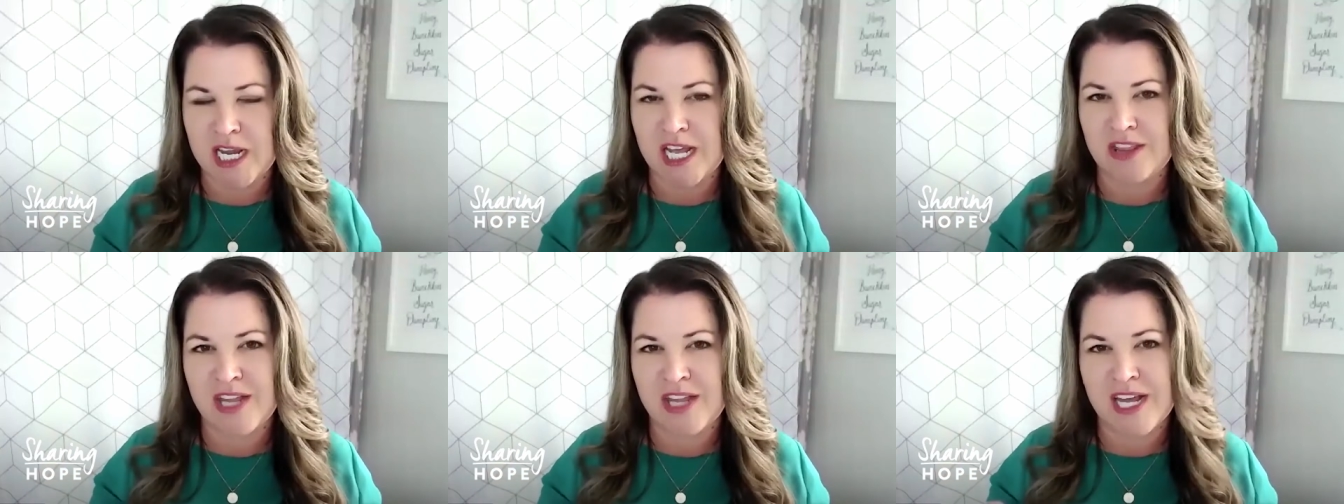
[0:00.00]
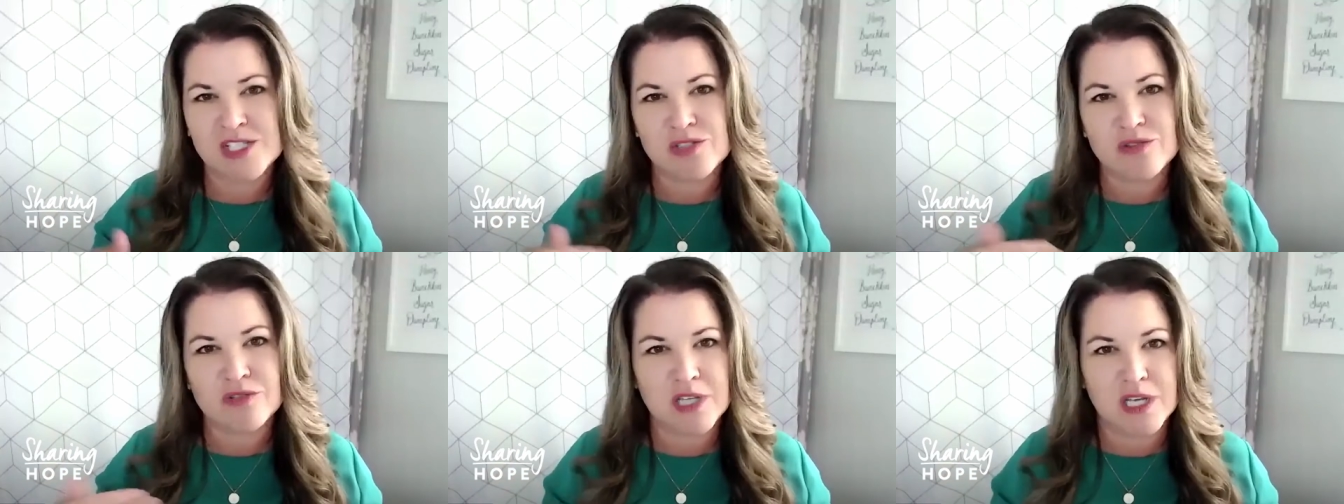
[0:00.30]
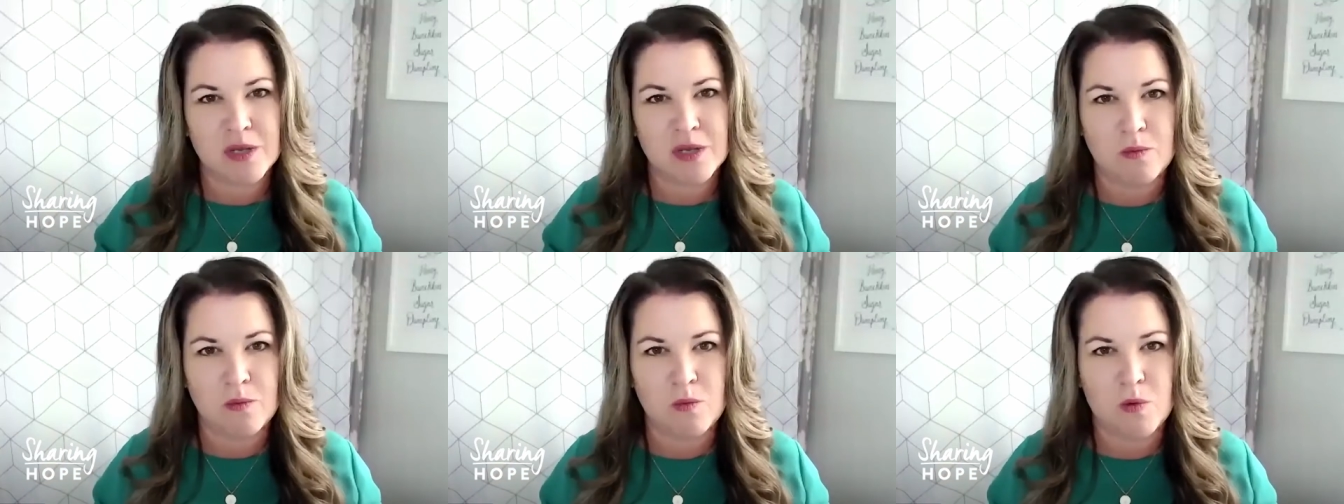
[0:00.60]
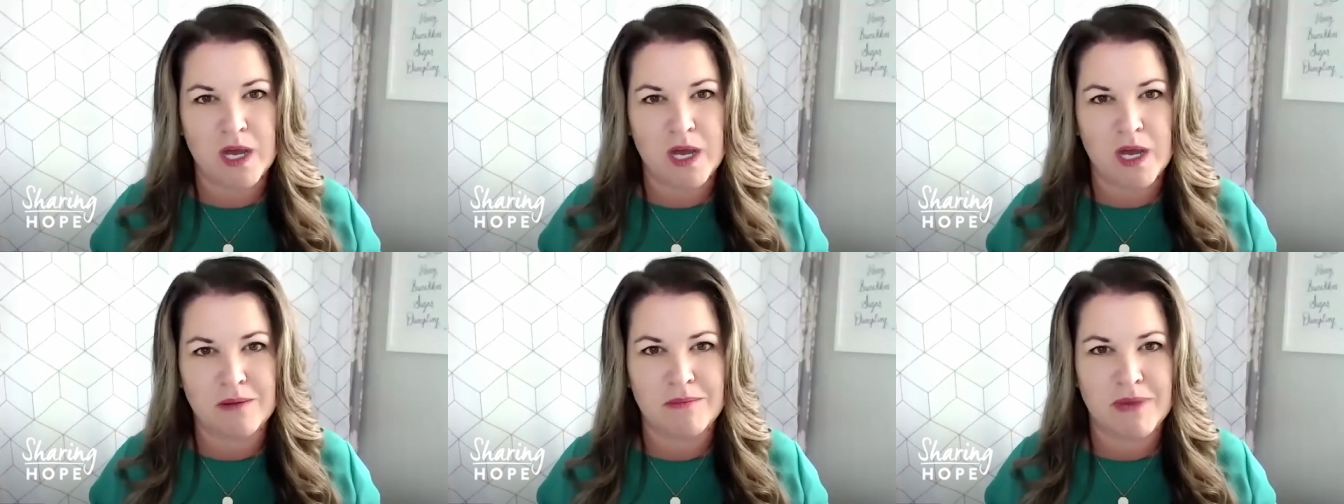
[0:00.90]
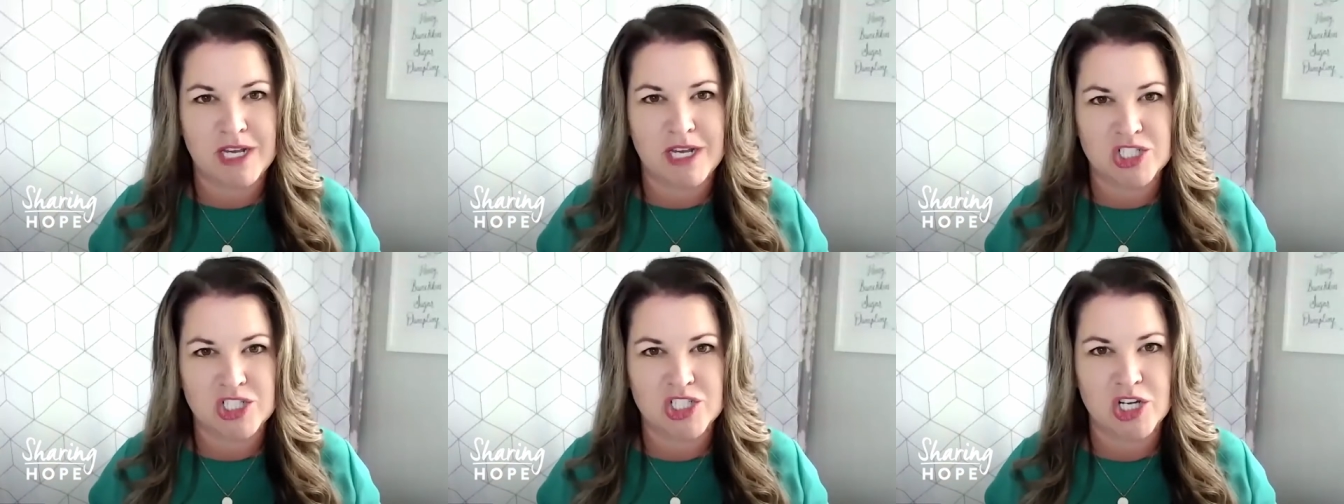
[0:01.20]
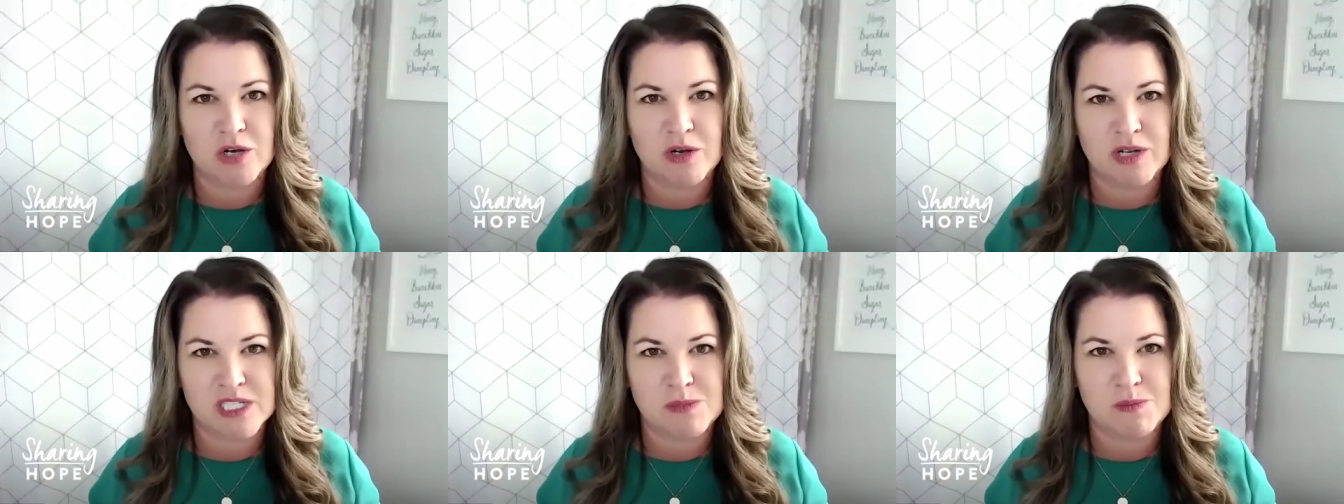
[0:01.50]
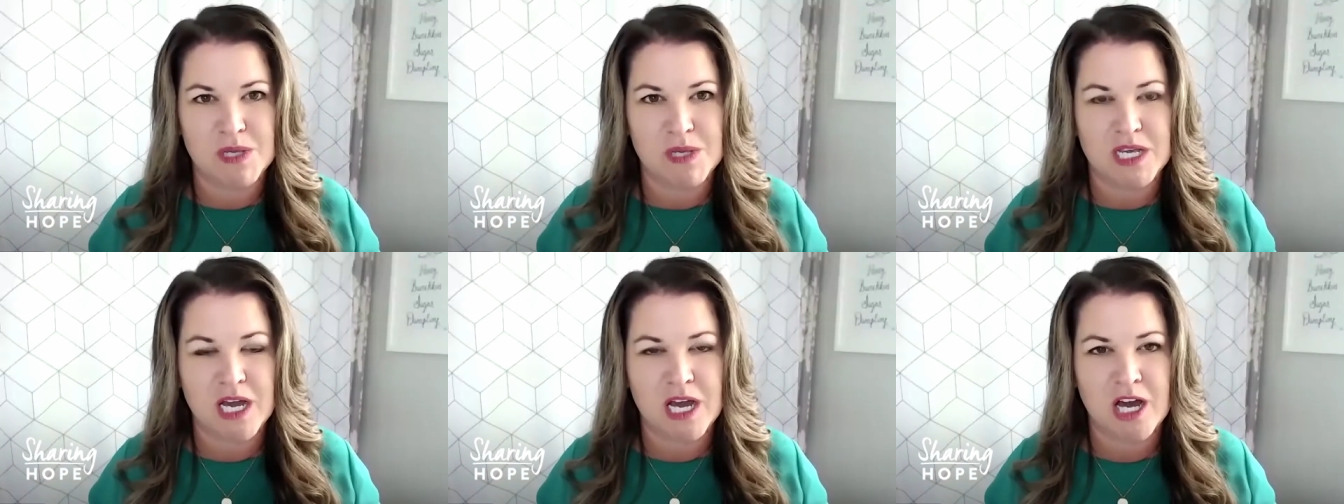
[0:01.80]
And that's really what my show has
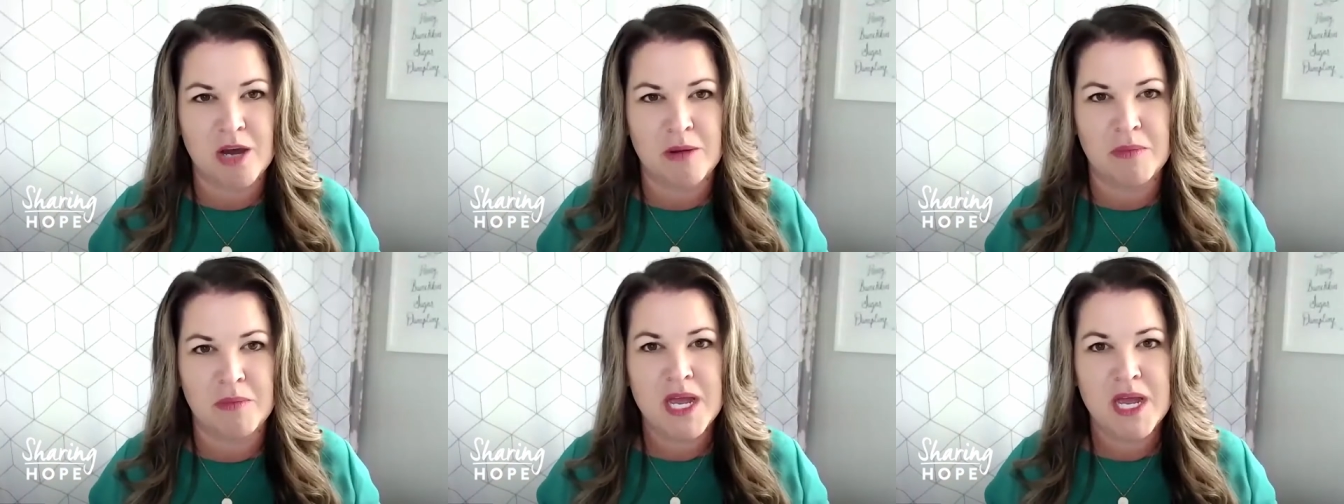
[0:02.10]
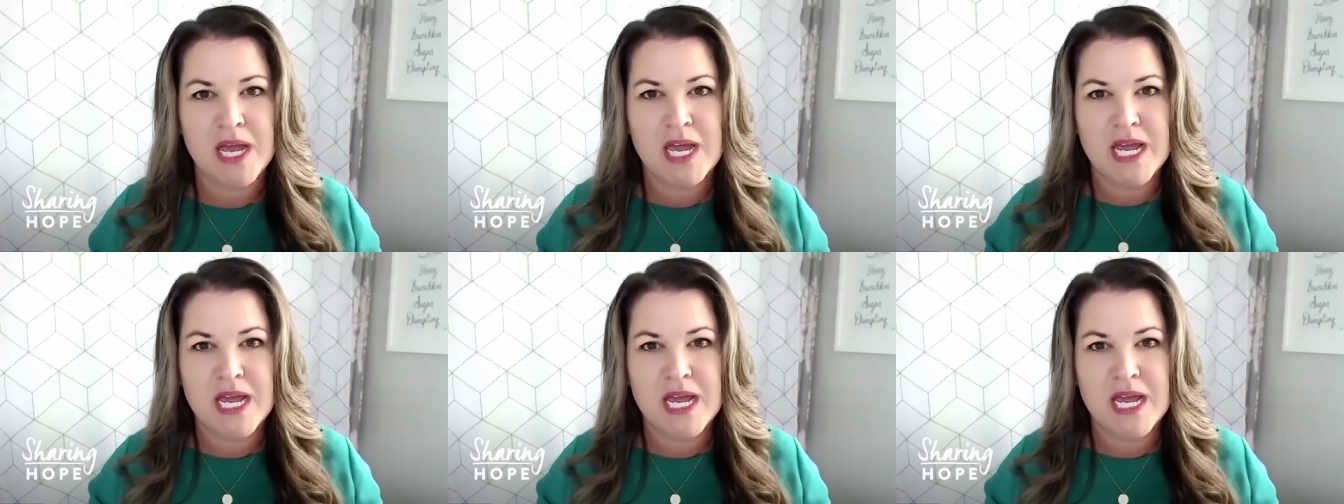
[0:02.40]
become,